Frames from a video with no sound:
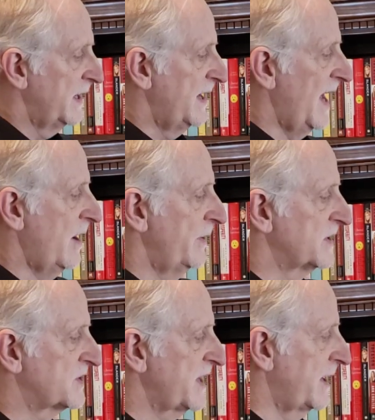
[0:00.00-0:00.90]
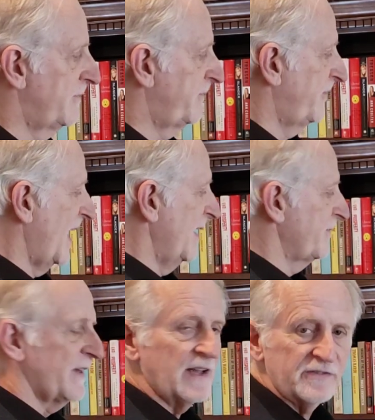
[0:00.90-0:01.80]
Now, instead of
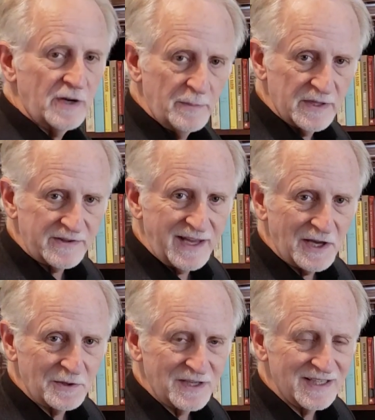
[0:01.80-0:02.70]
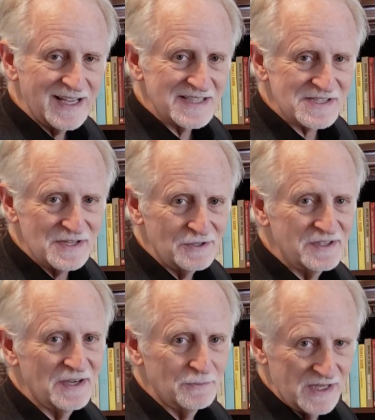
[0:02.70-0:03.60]
$5,000 a month counting against their
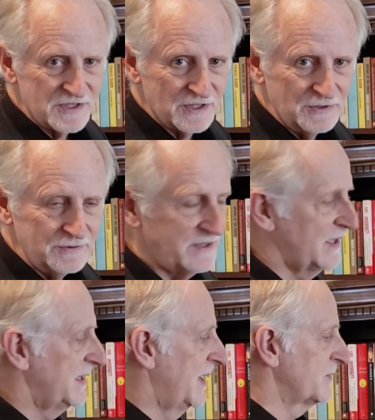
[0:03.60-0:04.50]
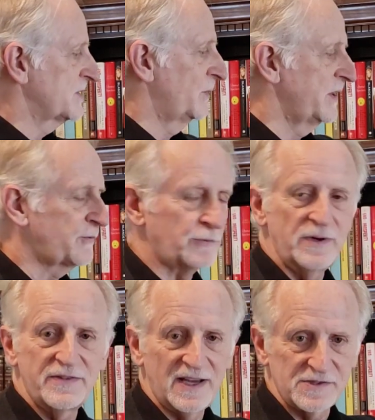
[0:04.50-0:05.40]
debt ratio, now it's only
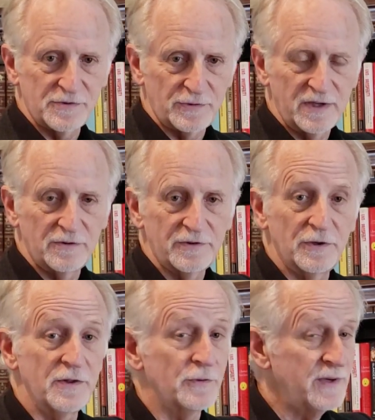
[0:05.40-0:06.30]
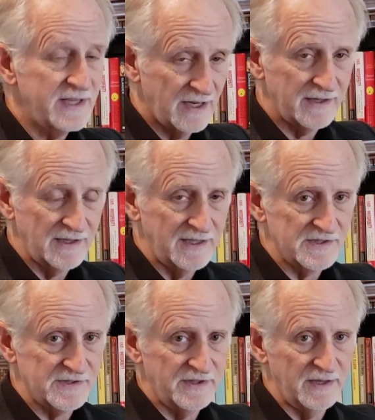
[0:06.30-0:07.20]
$3,333 counting
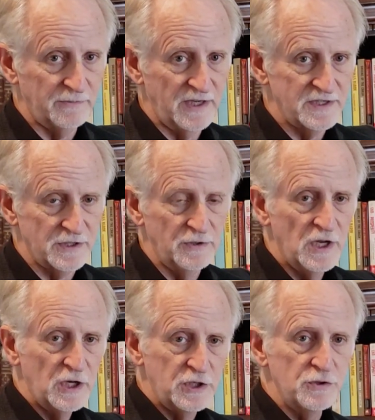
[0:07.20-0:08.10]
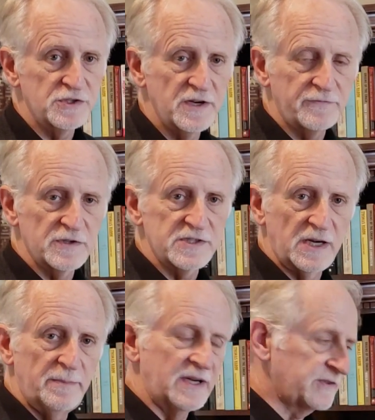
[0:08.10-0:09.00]
against their debt ratio. Huge difference,
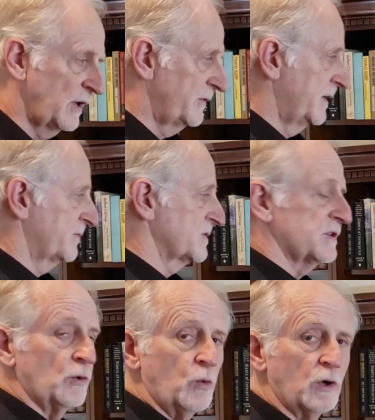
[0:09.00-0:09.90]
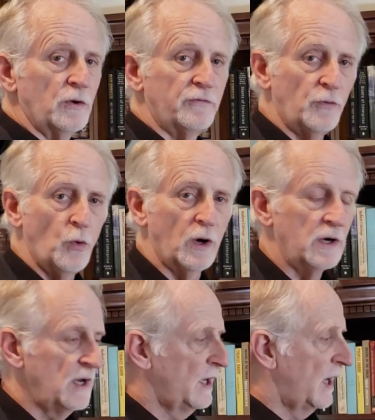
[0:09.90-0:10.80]
and it makes all the difference in the world
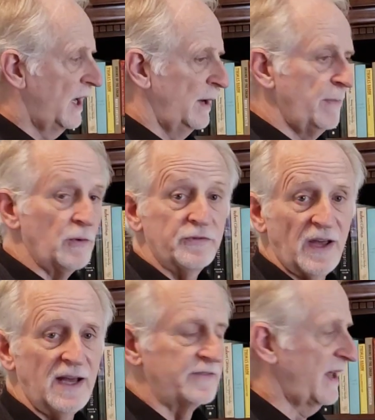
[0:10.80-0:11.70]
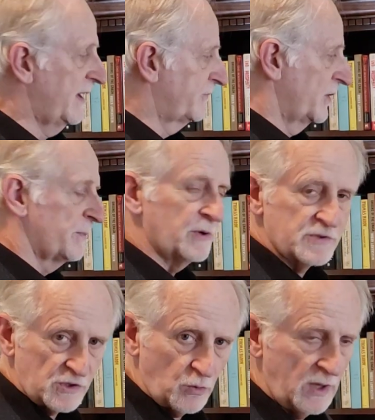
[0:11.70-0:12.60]
for both sides and for the
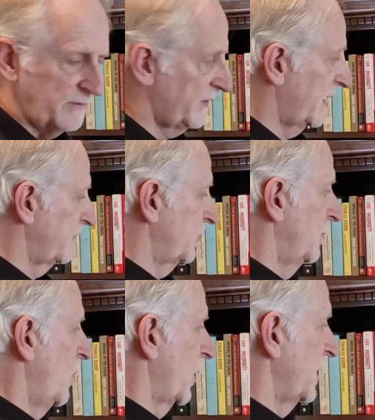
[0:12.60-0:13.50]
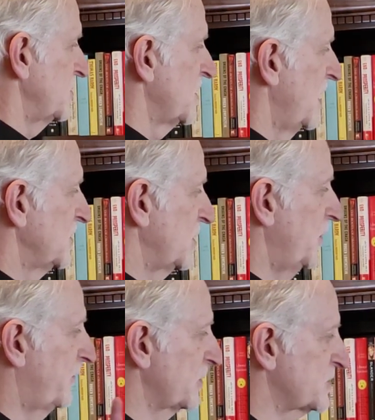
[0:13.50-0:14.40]
person qualifying for a mortgage. So
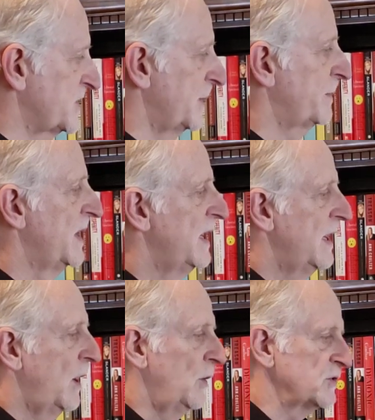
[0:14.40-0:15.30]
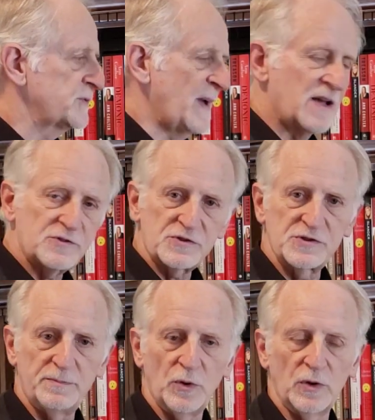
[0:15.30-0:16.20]
the first tip on spousal
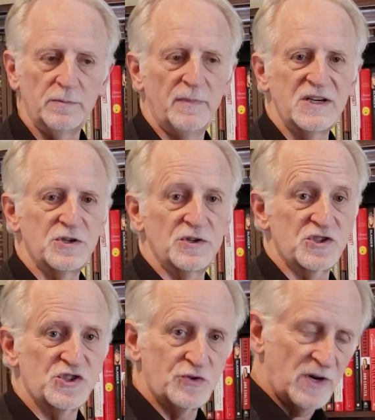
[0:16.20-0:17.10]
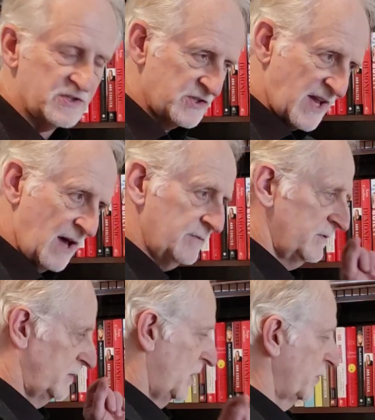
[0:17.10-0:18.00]
support, make sure it stretches out
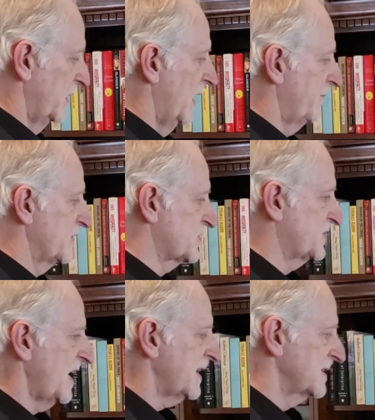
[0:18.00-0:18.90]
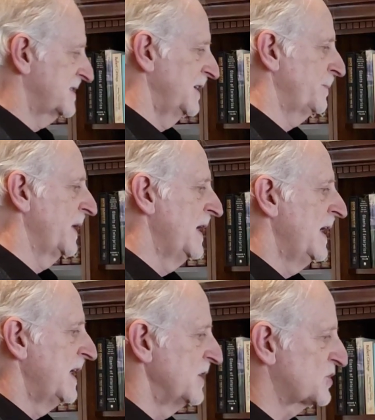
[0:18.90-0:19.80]
long enough. The second tip
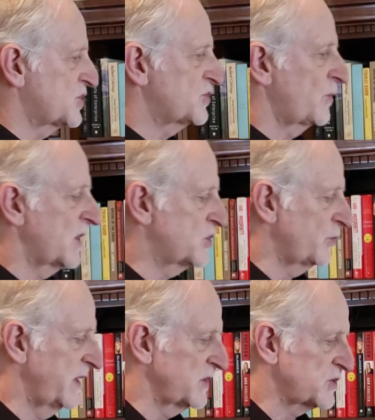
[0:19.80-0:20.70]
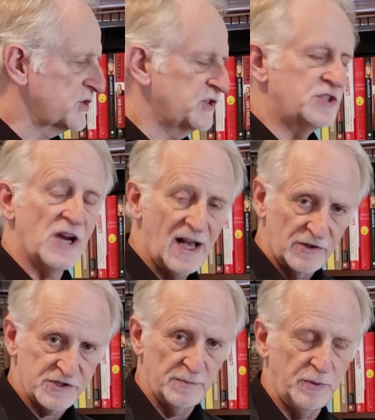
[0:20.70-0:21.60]
is structuring
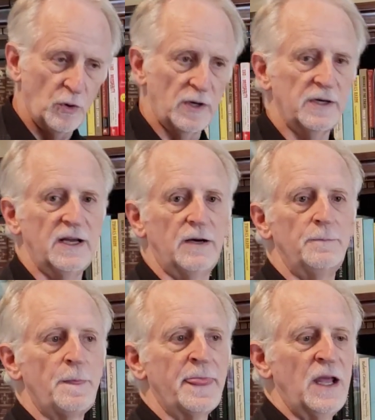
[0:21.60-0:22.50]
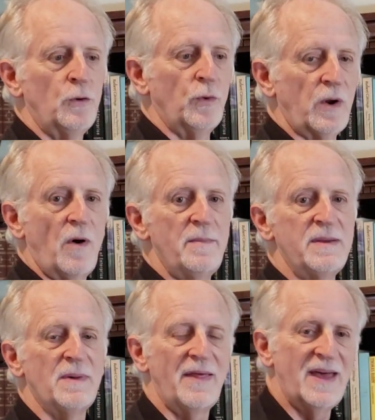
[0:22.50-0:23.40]
child support. Now, what do I
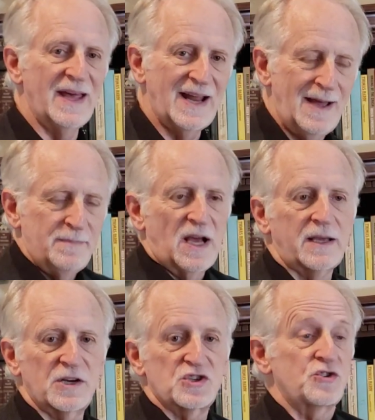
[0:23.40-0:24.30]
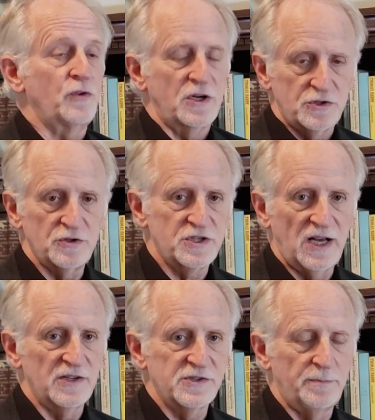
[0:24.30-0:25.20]
mean by that? I'm not going to structure
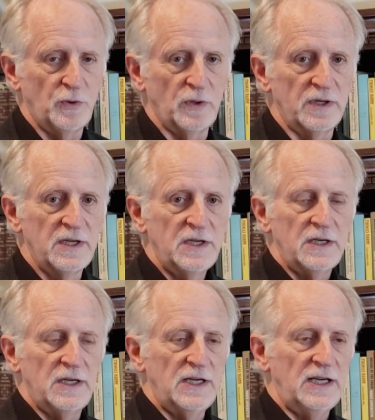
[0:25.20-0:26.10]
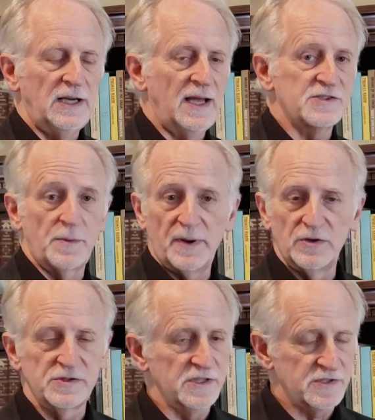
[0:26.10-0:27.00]
child support. I
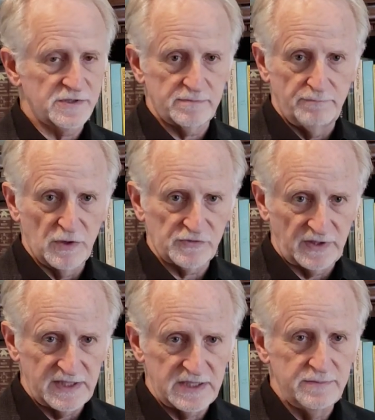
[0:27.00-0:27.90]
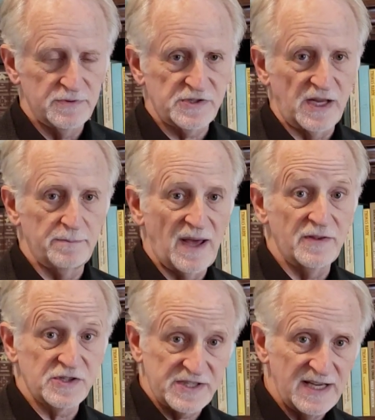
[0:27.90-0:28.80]
suppose it's mostly set by
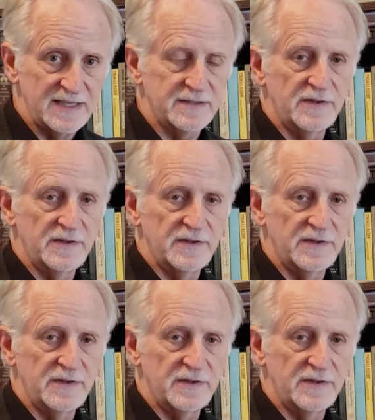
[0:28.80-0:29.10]
the state.